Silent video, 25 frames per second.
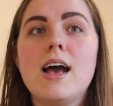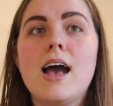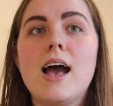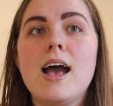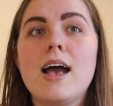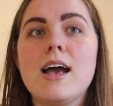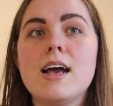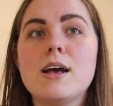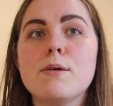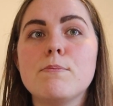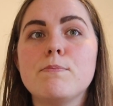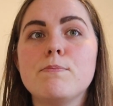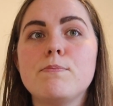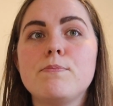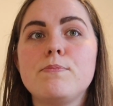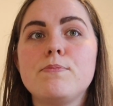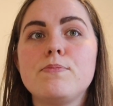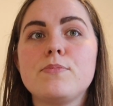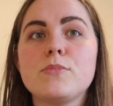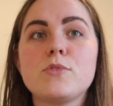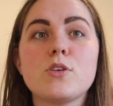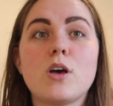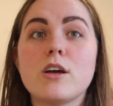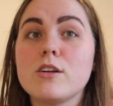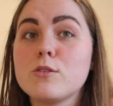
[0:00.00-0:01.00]
So I
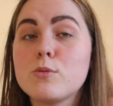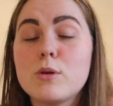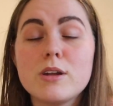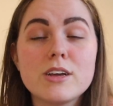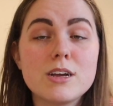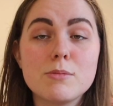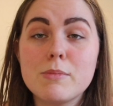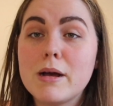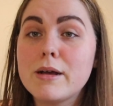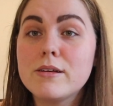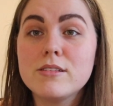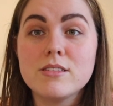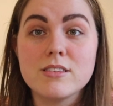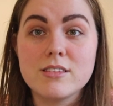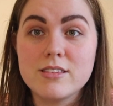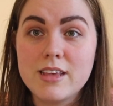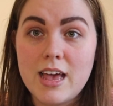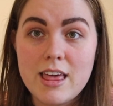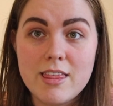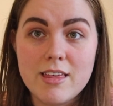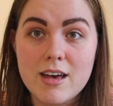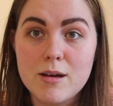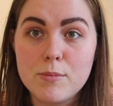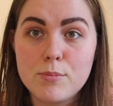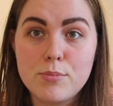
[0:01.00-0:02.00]
just want to come out and
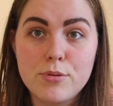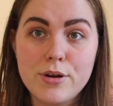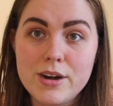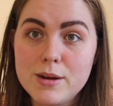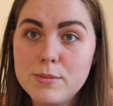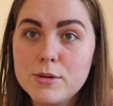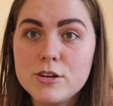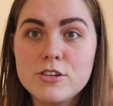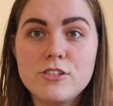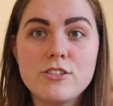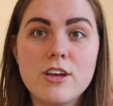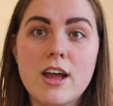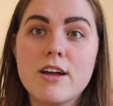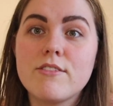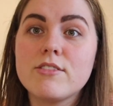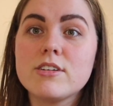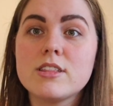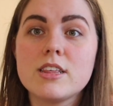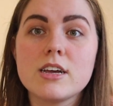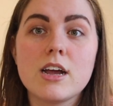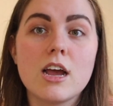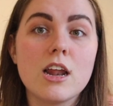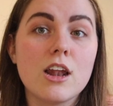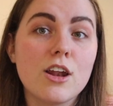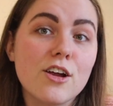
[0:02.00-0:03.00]
say that pretty much
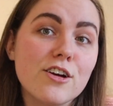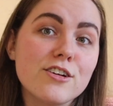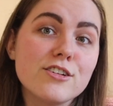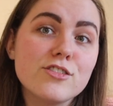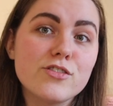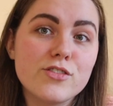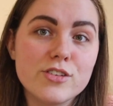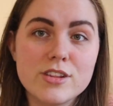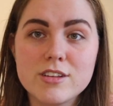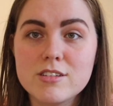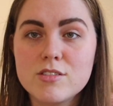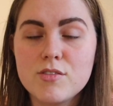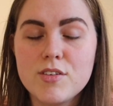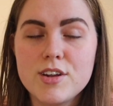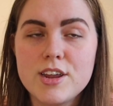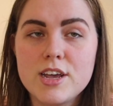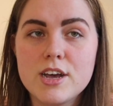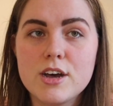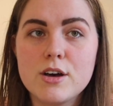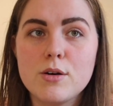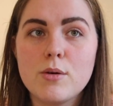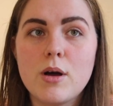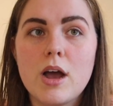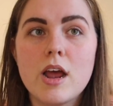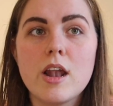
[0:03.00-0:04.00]
everything I learned for this
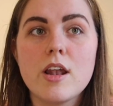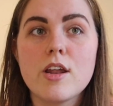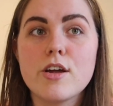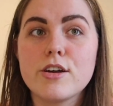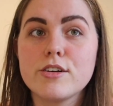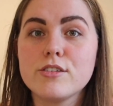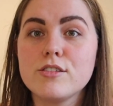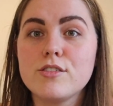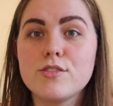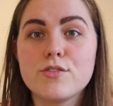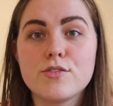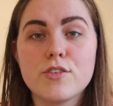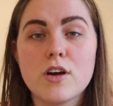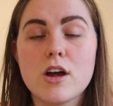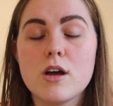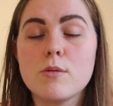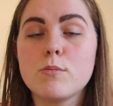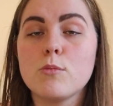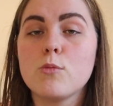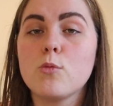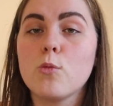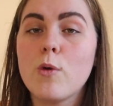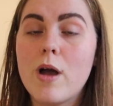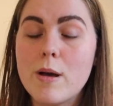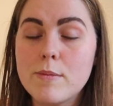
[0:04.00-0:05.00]
video, I learned
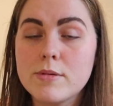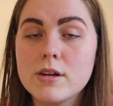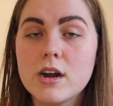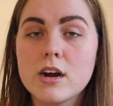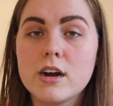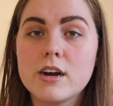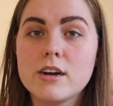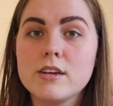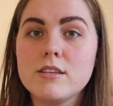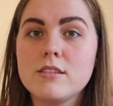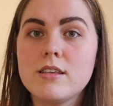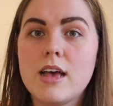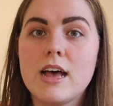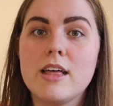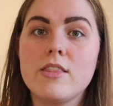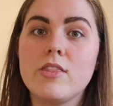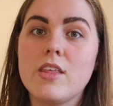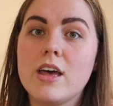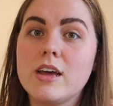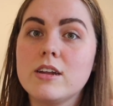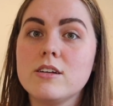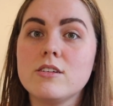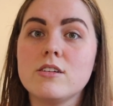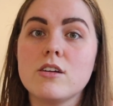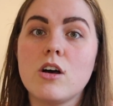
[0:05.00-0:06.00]
from webinars and
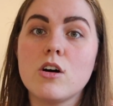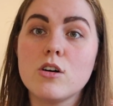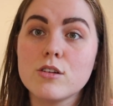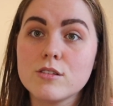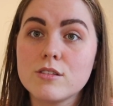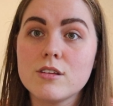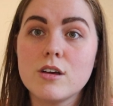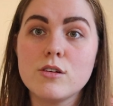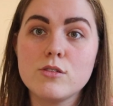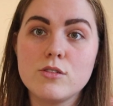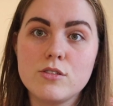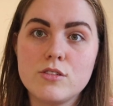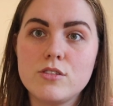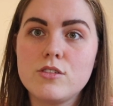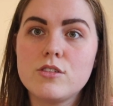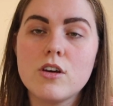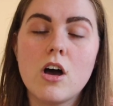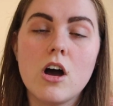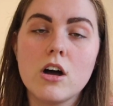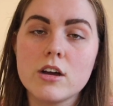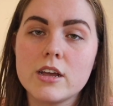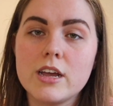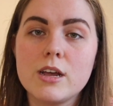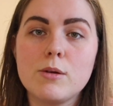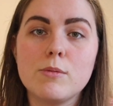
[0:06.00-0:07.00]
then also
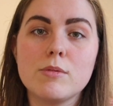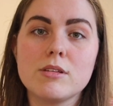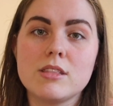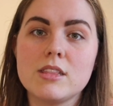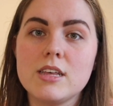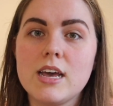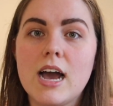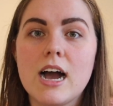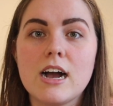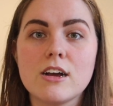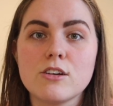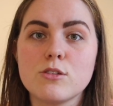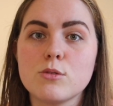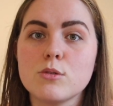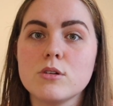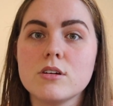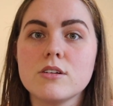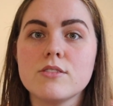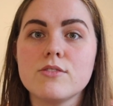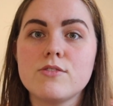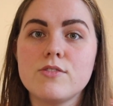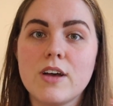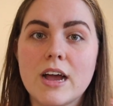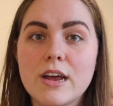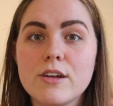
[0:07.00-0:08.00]
talking with the
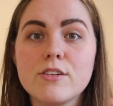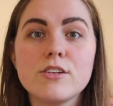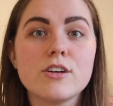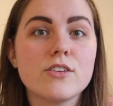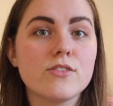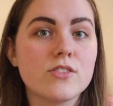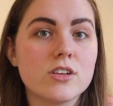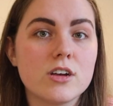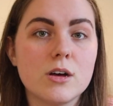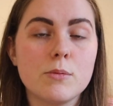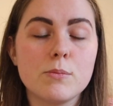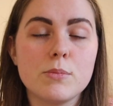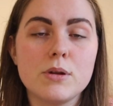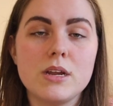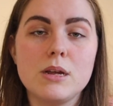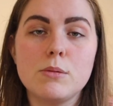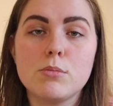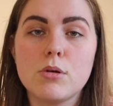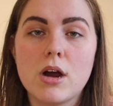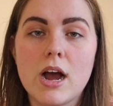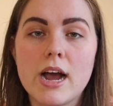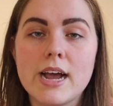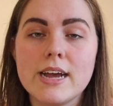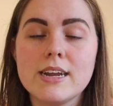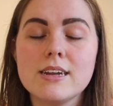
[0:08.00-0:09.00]
actual founder of the company,
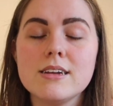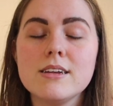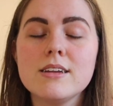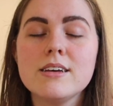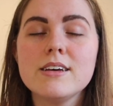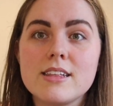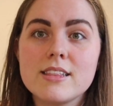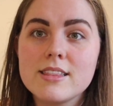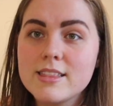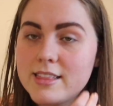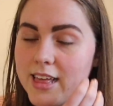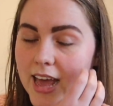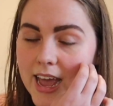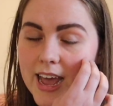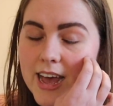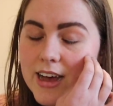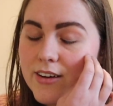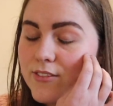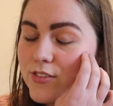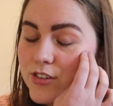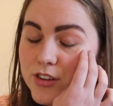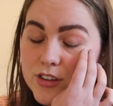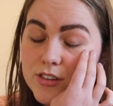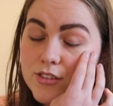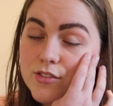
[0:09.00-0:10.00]
Brian. They
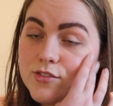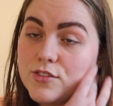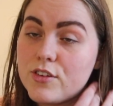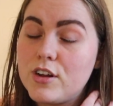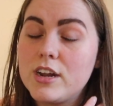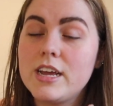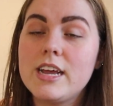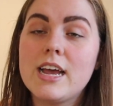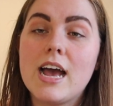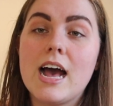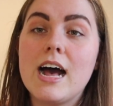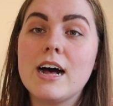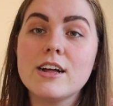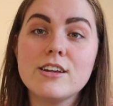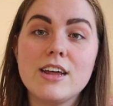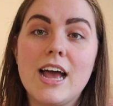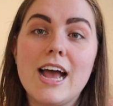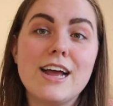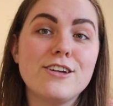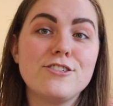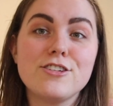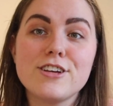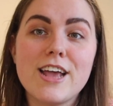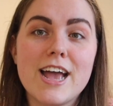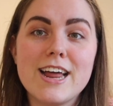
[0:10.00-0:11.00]
have just fully
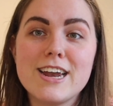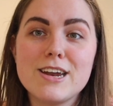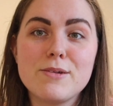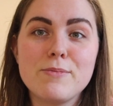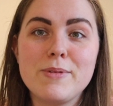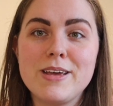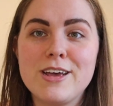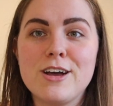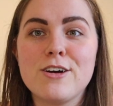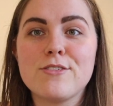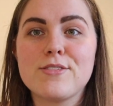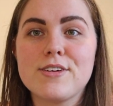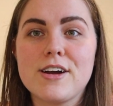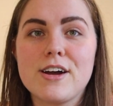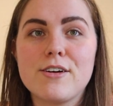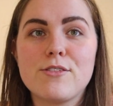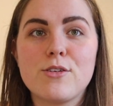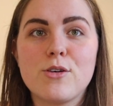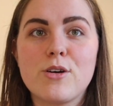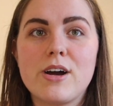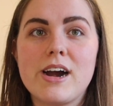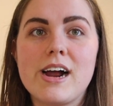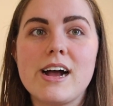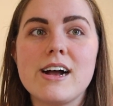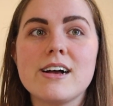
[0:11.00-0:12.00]
educated me over at
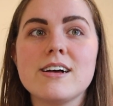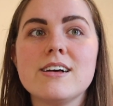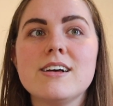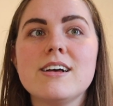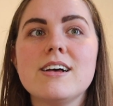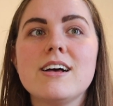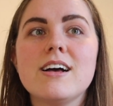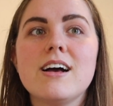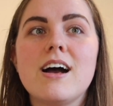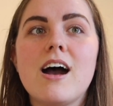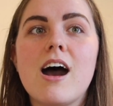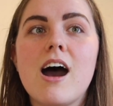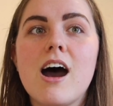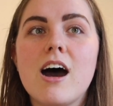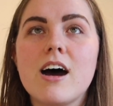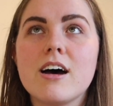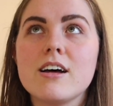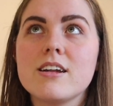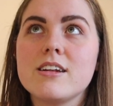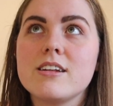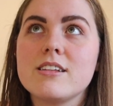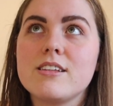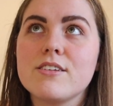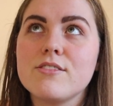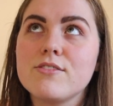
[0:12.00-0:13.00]
RORA
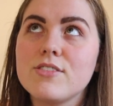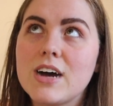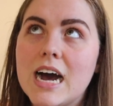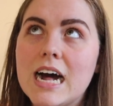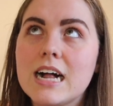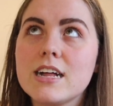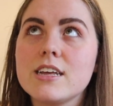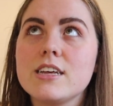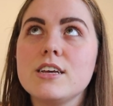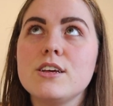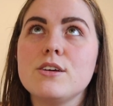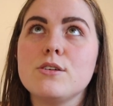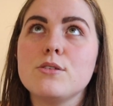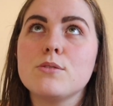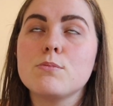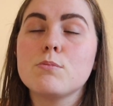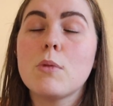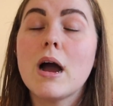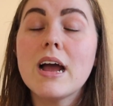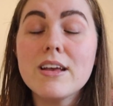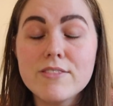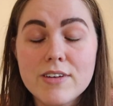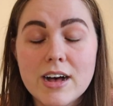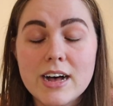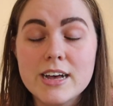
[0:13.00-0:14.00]
on the value,
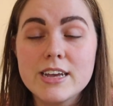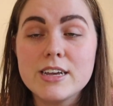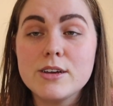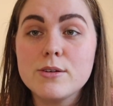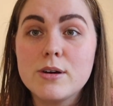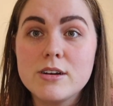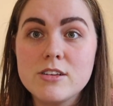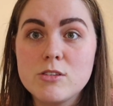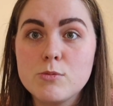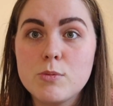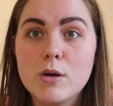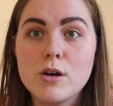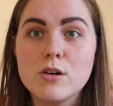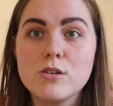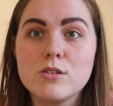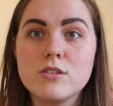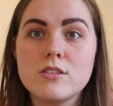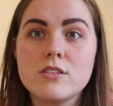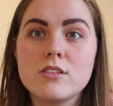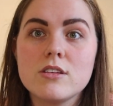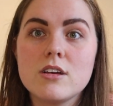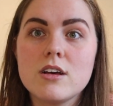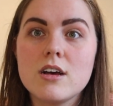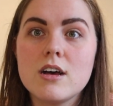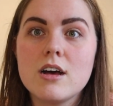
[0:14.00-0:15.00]
my value, I
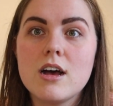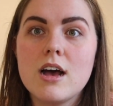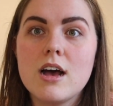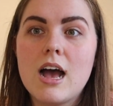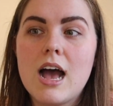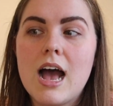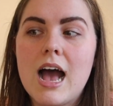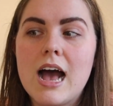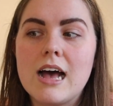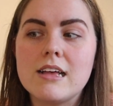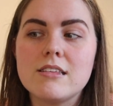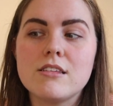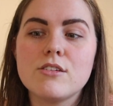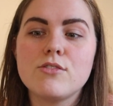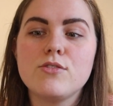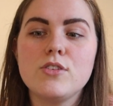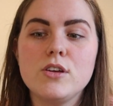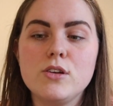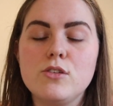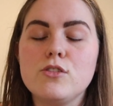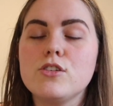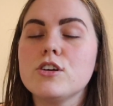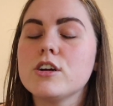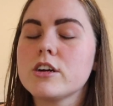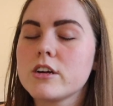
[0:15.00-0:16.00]
suppose, as a
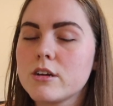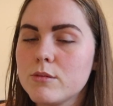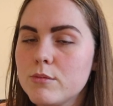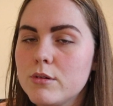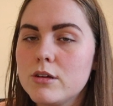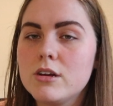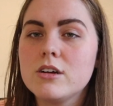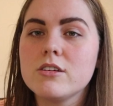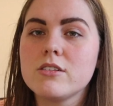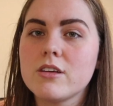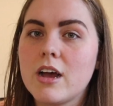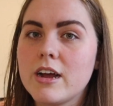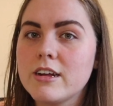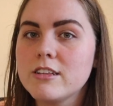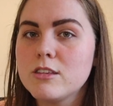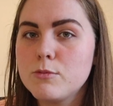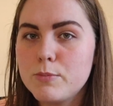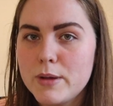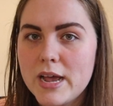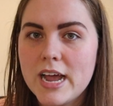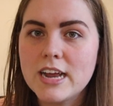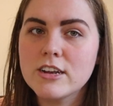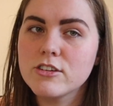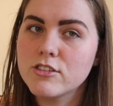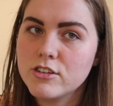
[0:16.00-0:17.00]
future computer science
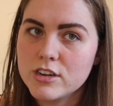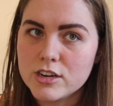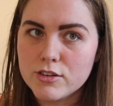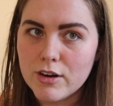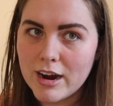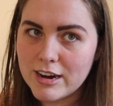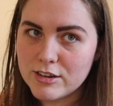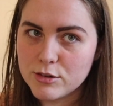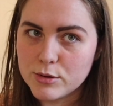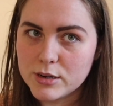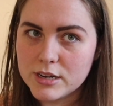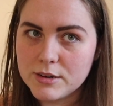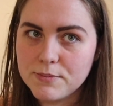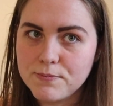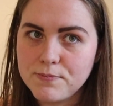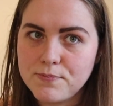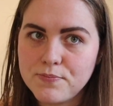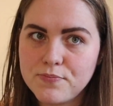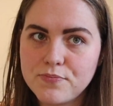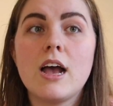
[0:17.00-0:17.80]
PhD graduate.